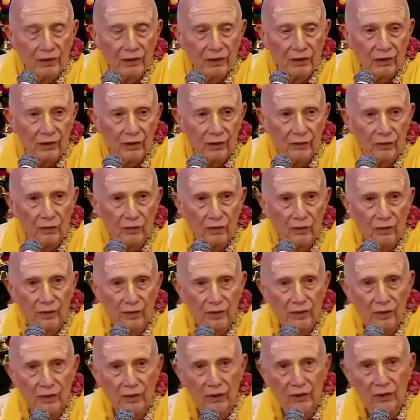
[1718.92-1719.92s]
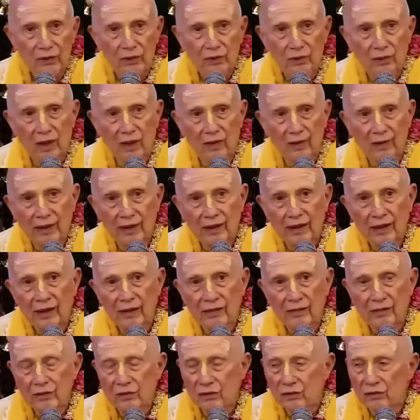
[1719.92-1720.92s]
Srila Rupa Goswami
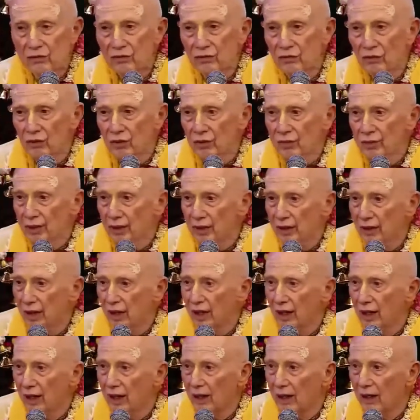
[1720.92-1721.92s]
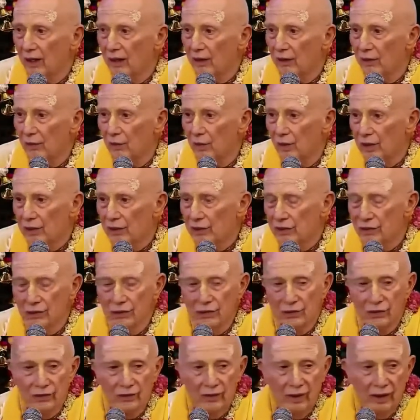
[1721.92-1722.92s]
gives the formula how one
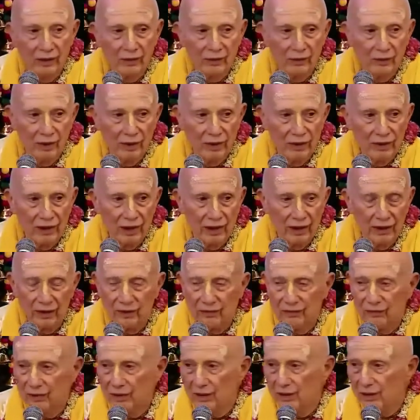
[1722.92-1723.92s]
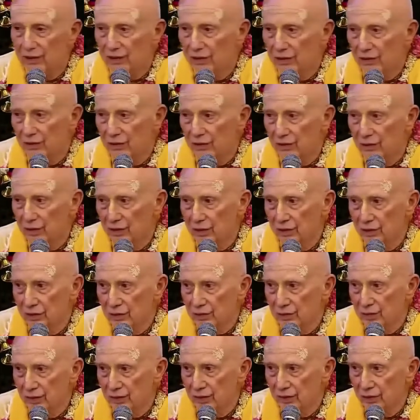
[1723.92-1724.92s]
should direct one's activities in,
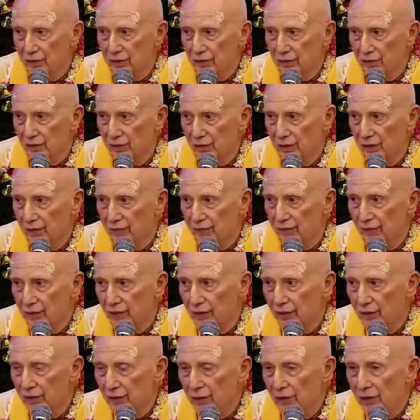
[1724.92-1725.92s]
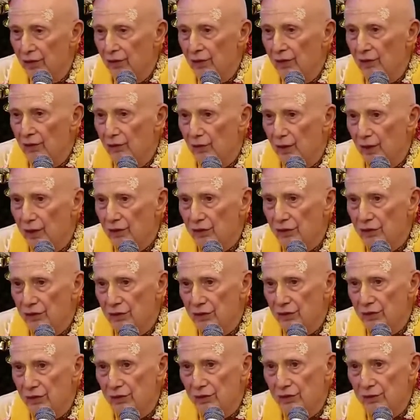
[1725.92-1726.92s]
in spiritual life. One
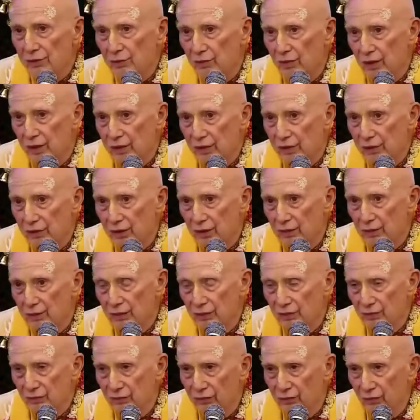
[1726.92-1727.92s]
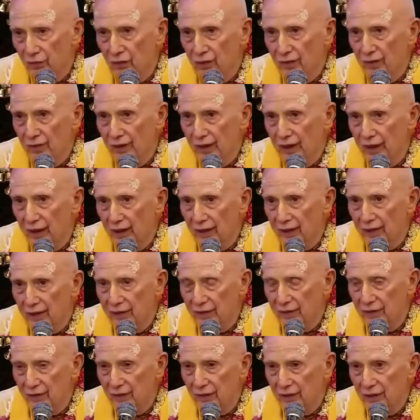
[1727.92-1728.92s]
should, one should perform the
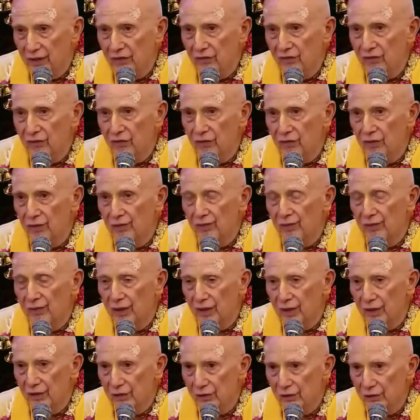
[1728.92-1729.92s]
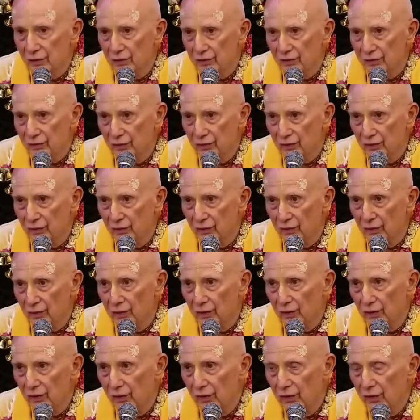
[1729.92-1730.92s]
activities for the pleasure of the
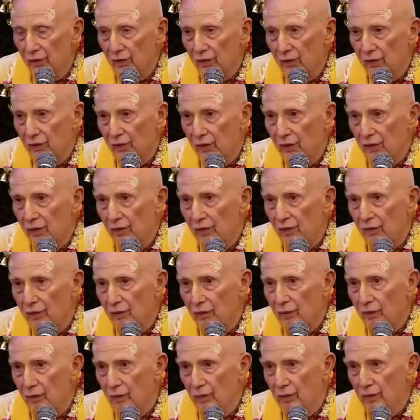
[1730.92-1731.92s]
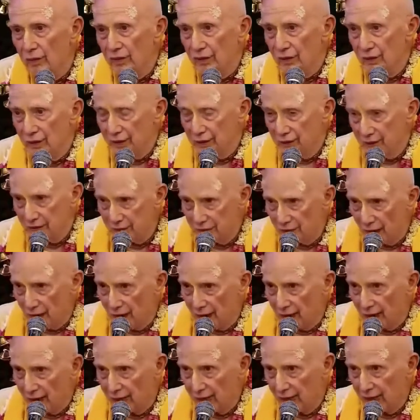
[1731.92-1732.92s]
Lord with the
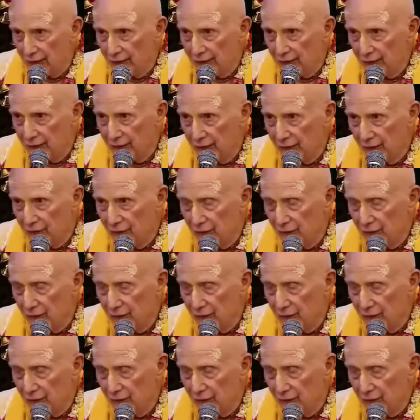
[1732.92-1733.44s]
desire